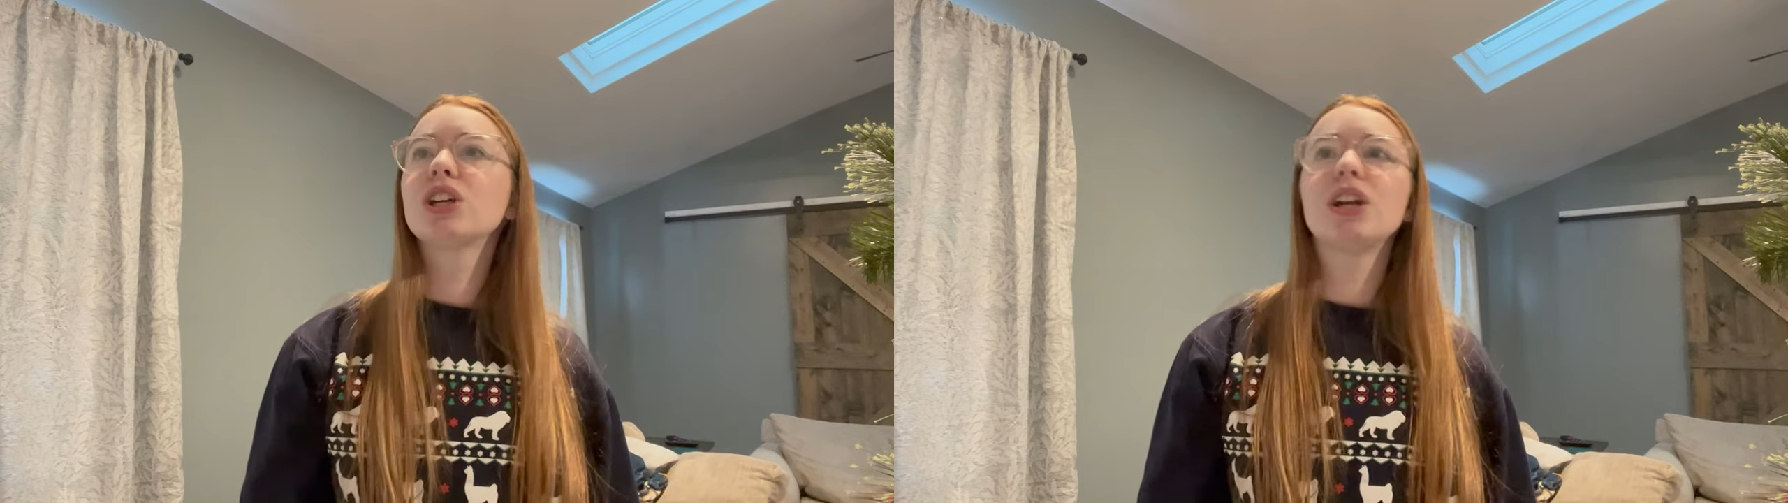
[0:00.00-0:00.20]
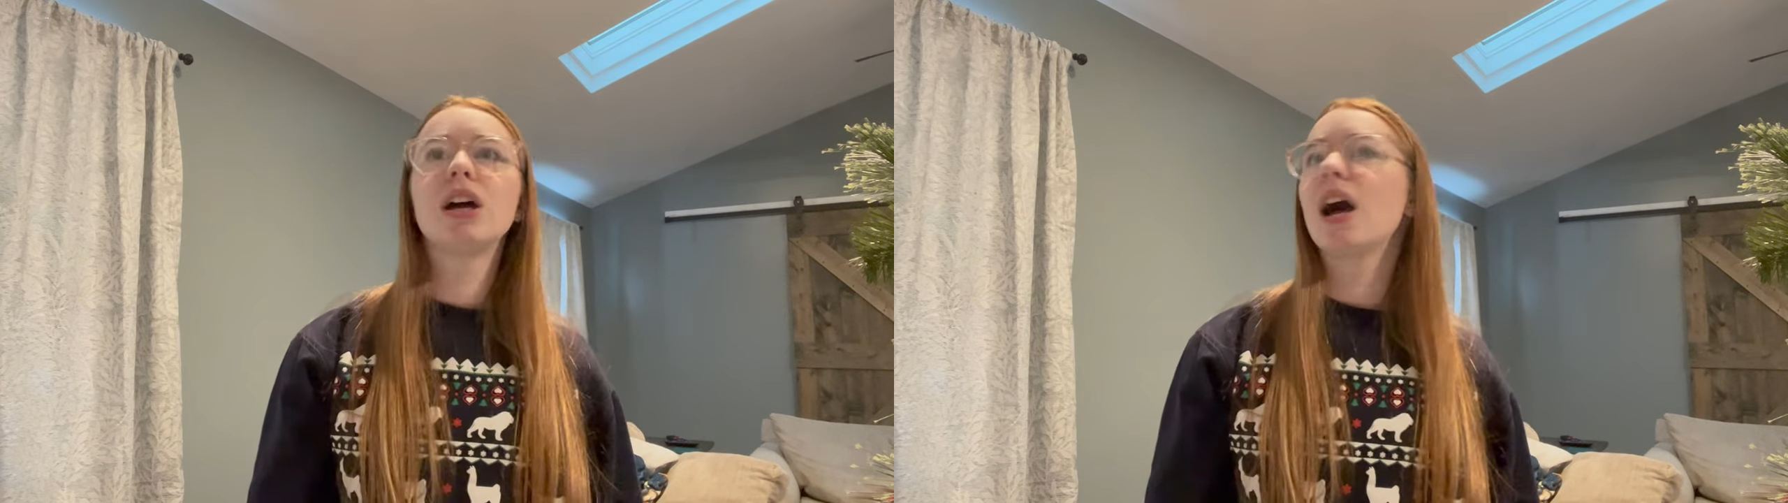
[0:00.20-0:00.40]

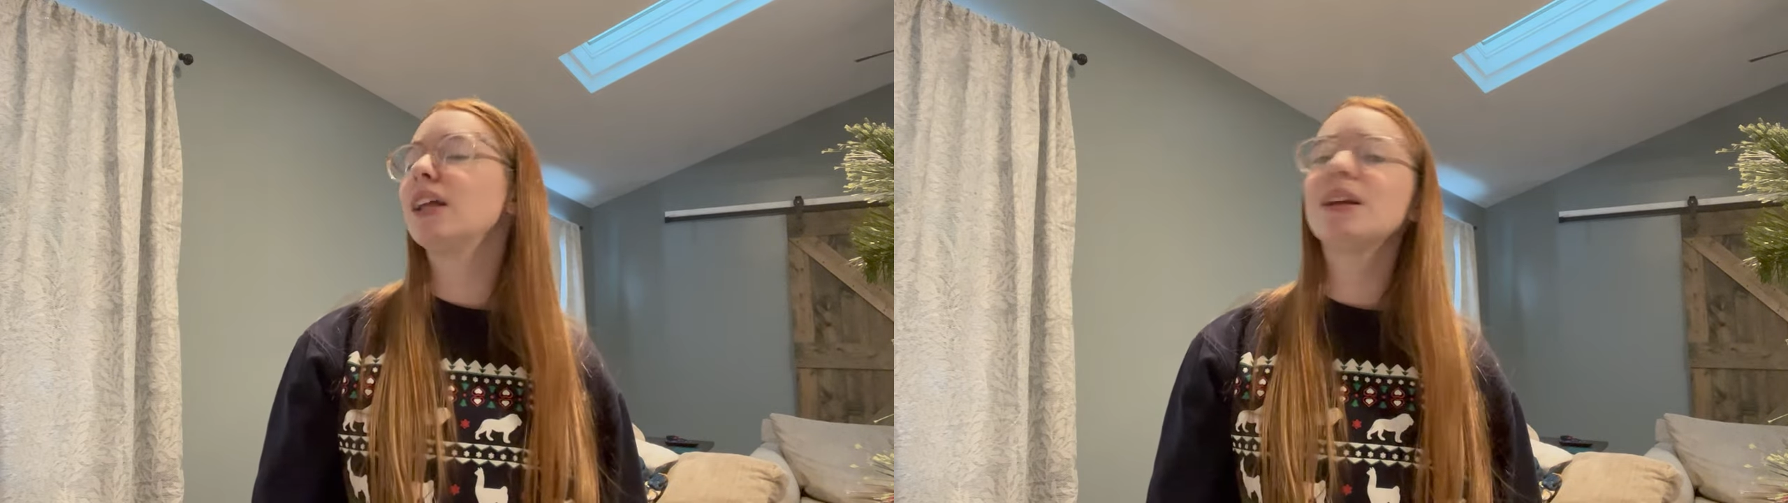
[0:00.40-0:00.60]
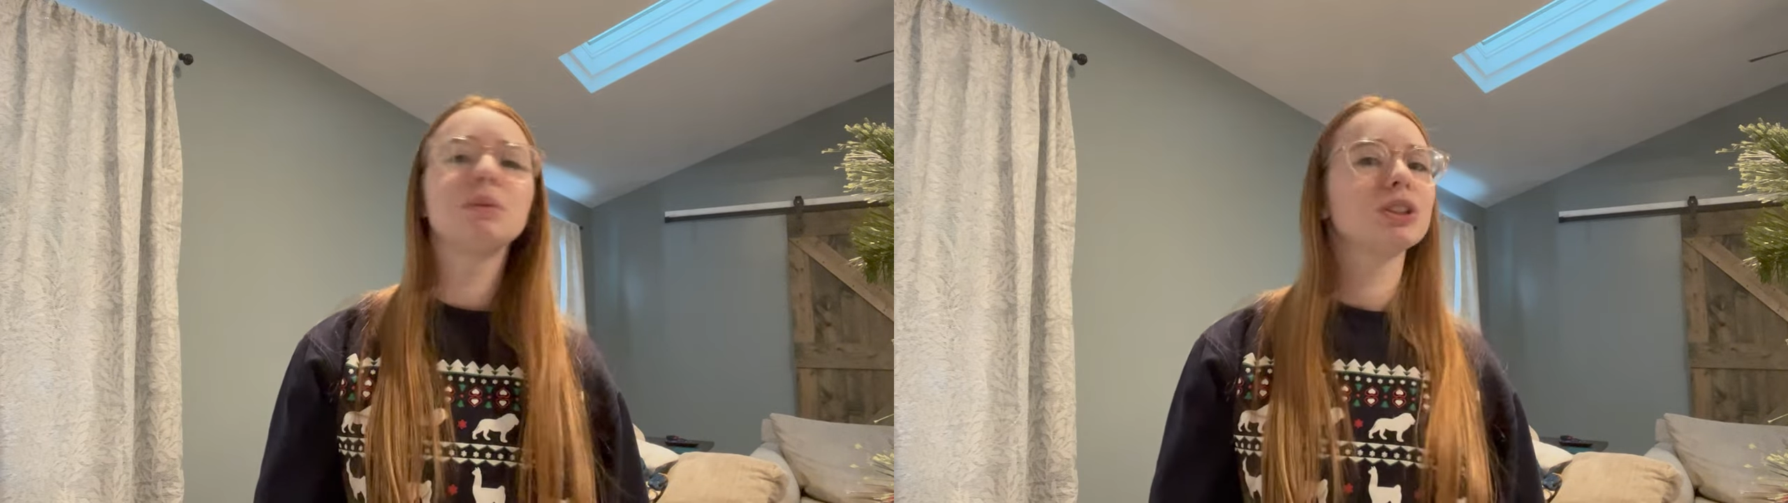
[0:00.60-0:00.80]
gonna
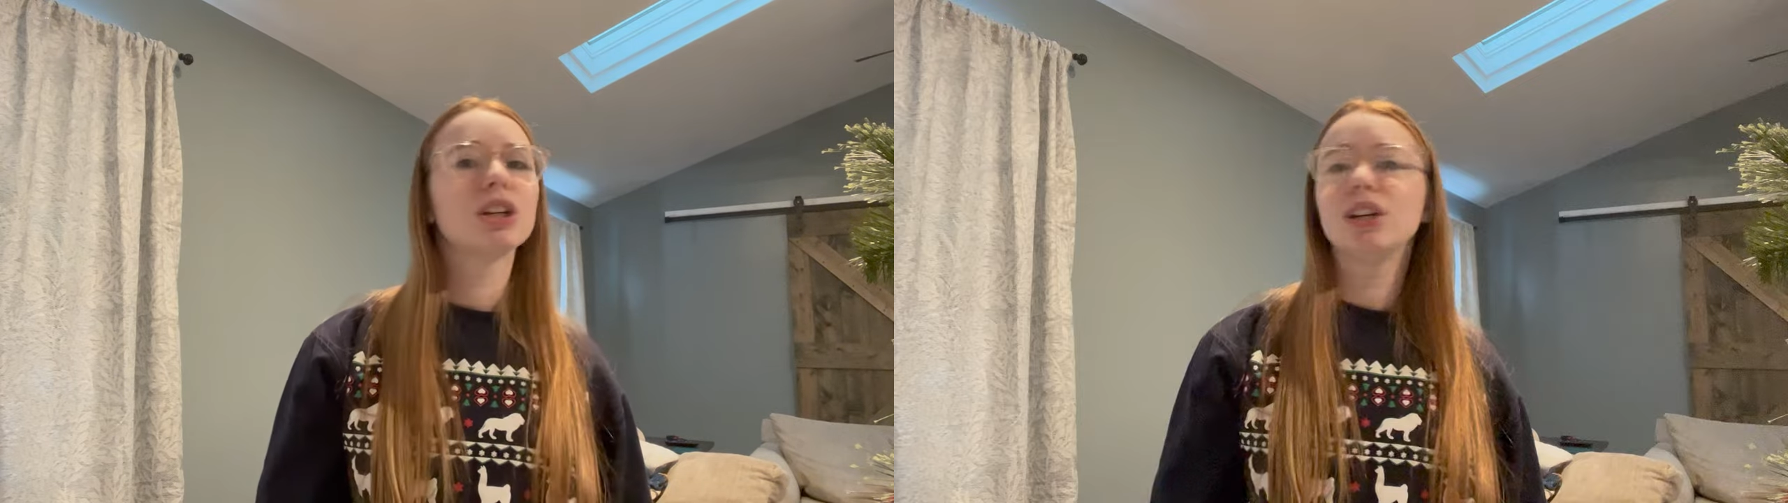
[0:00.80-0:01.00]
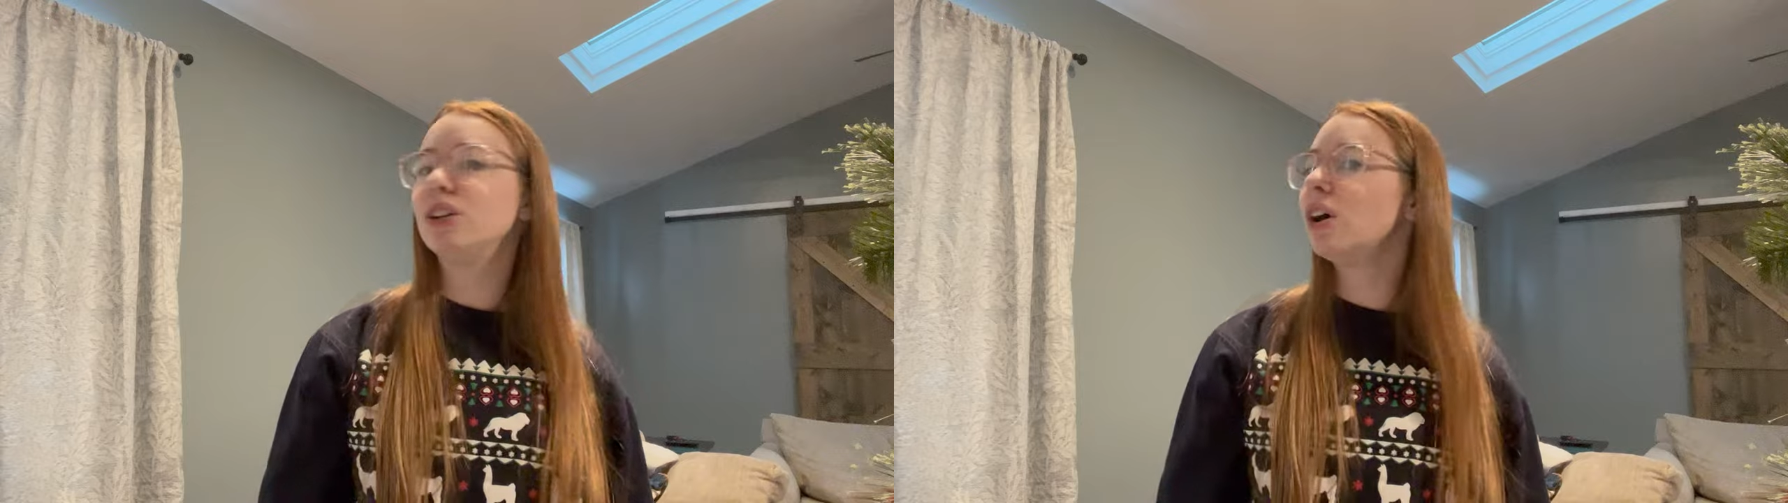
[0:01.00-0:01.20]

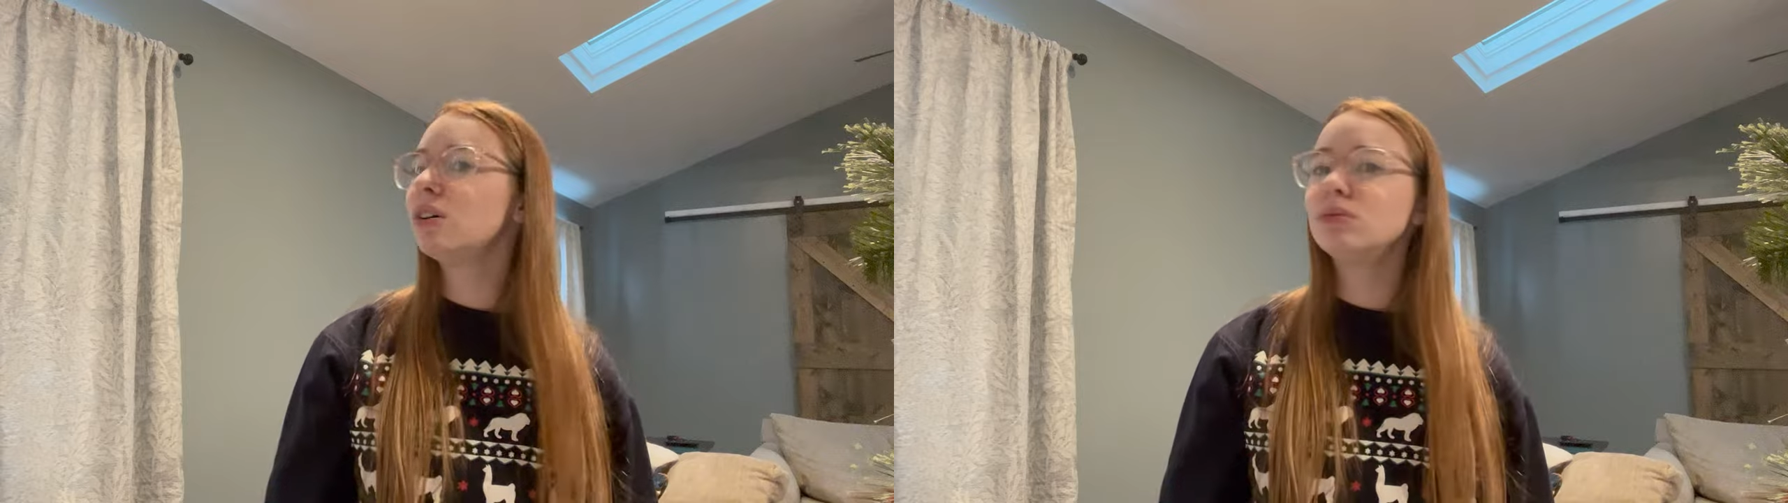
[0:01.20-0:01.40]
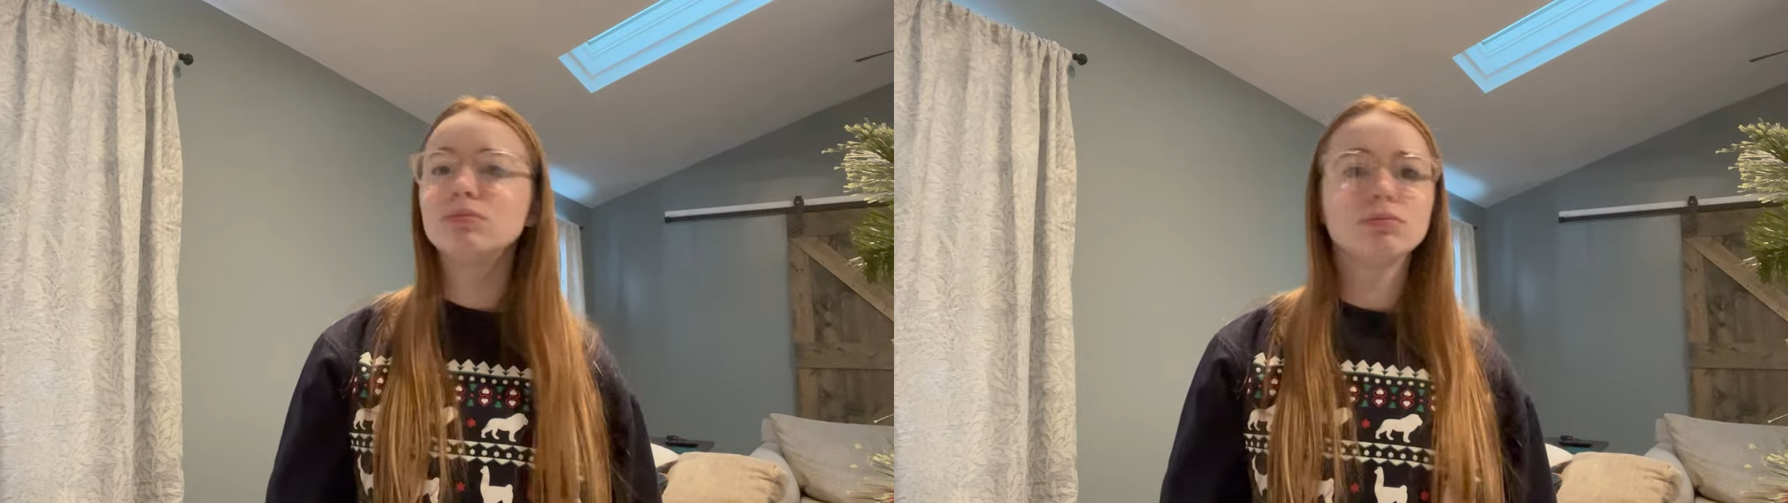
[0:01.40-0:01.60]
go.